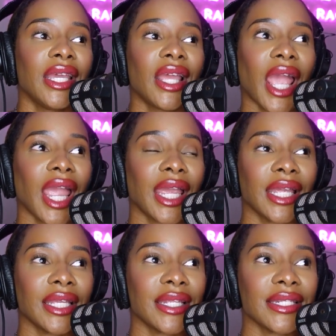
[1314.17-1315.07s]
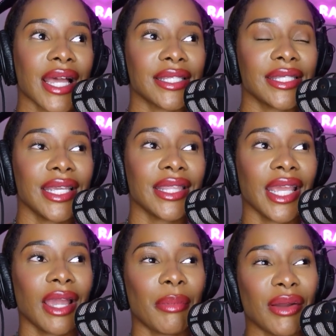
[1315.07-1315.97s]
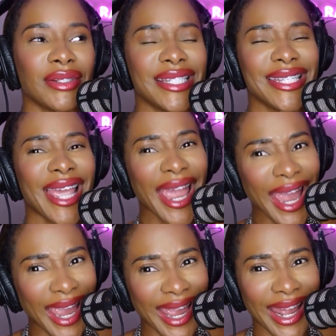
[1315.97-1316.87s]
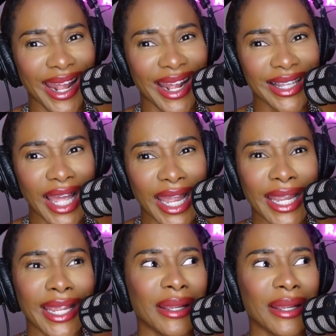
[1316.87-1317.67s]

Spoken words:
and I sit and think about, dang, like,